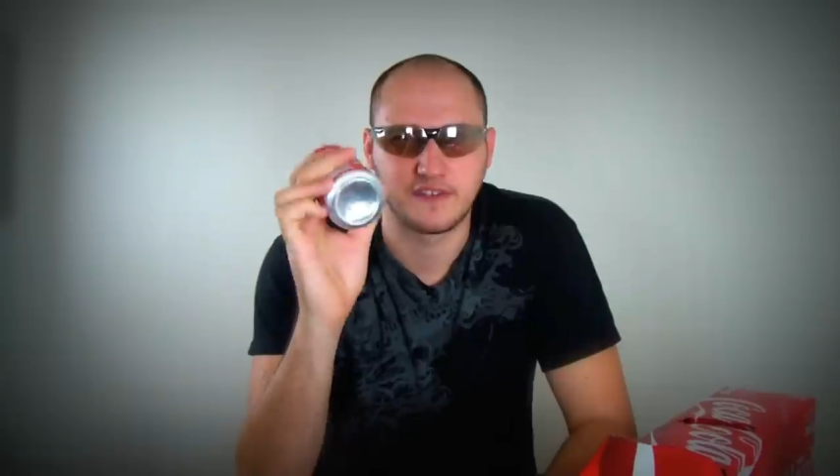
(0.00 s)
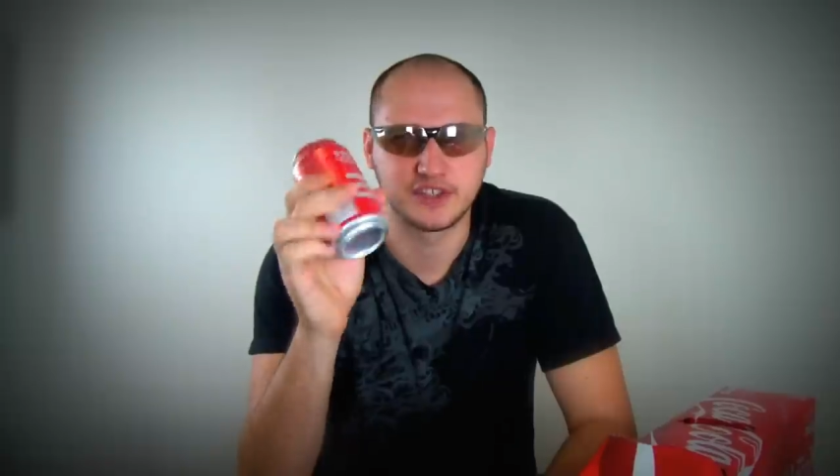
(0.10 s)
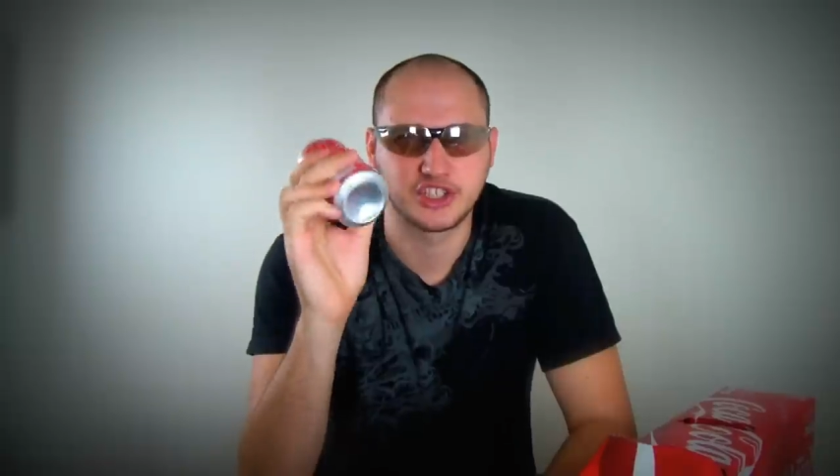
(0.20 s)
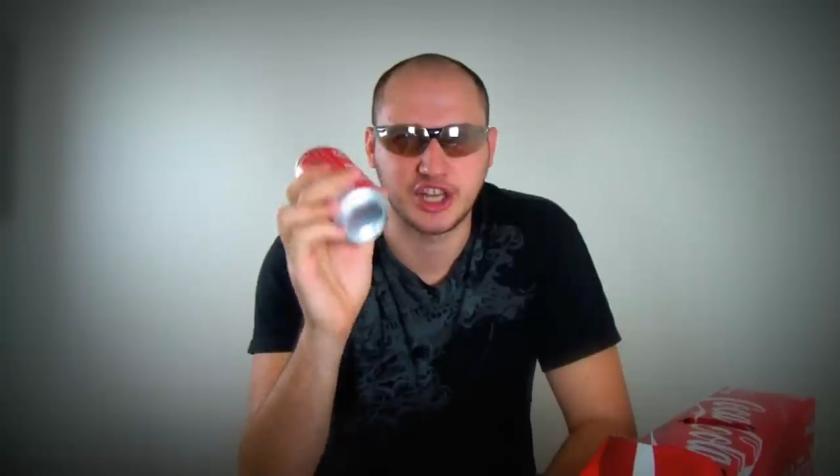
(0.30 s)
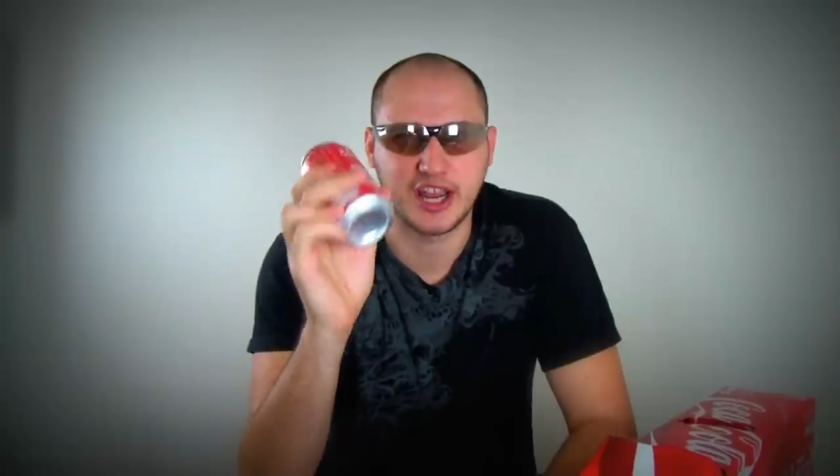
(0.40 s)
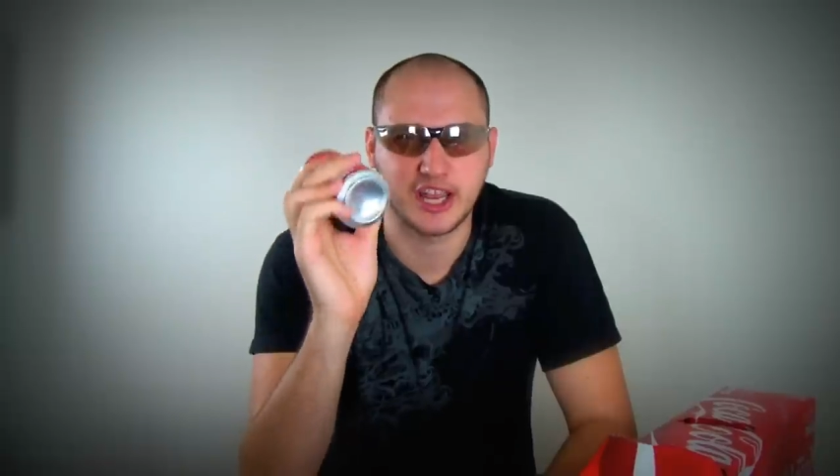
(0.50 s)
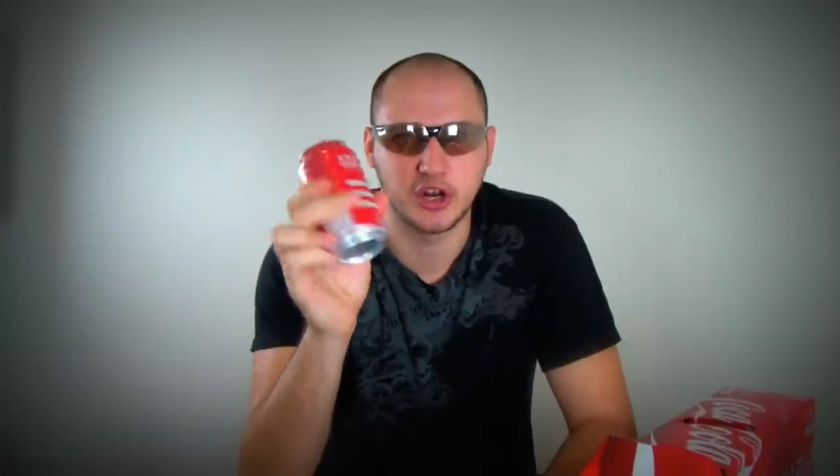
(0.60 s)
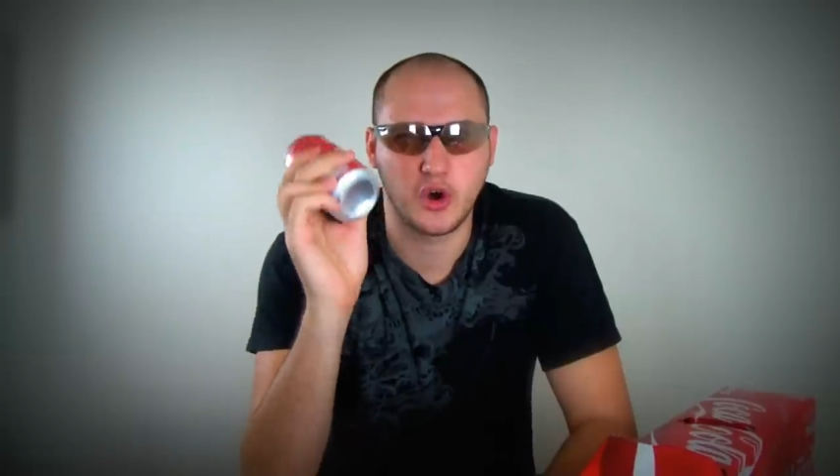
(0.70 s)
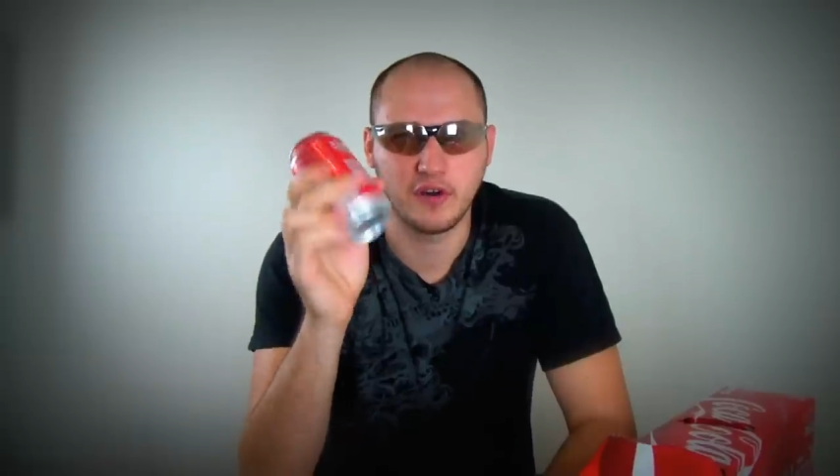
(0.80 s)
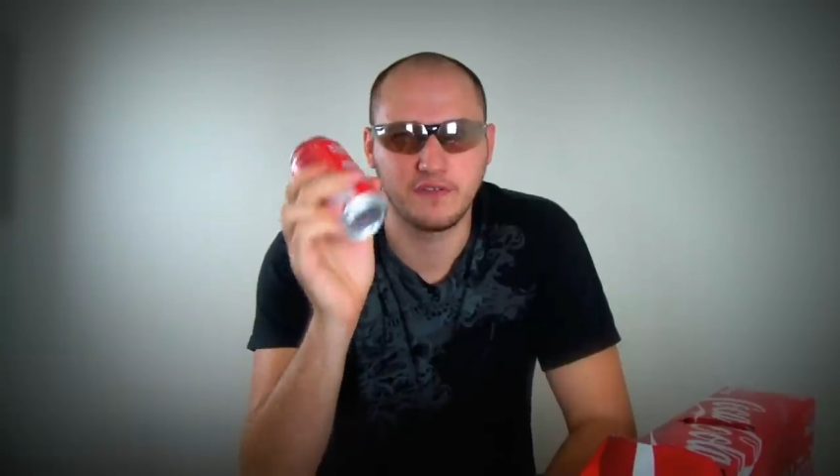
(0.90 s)
If it's
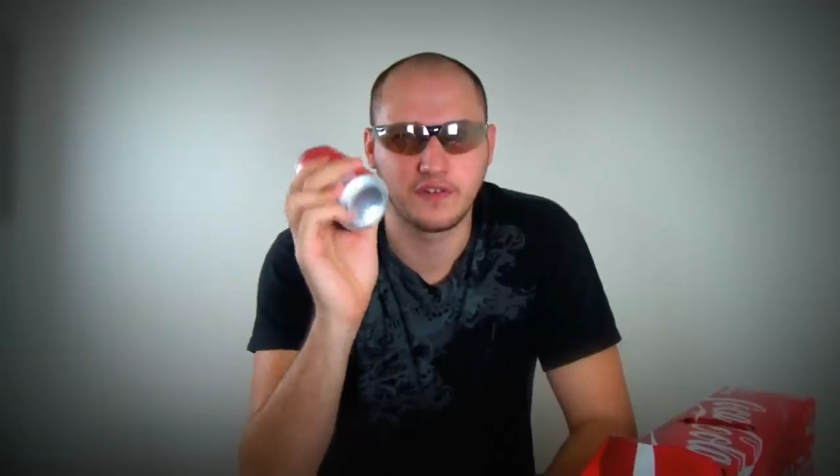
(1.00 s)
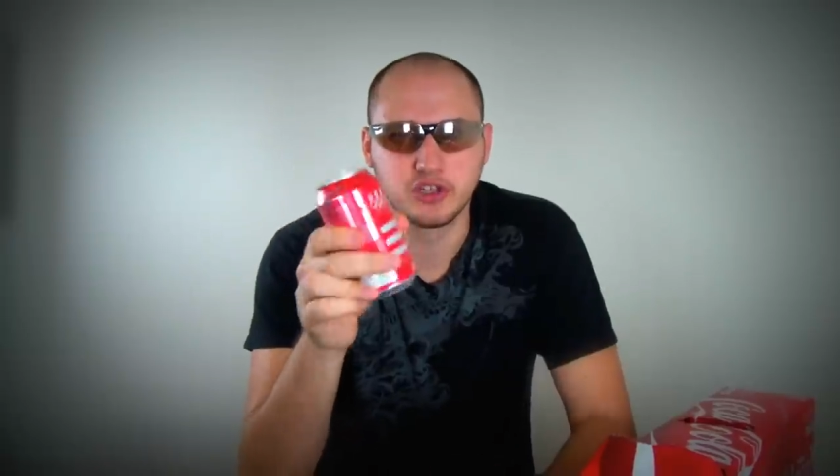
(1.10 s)
shaking off,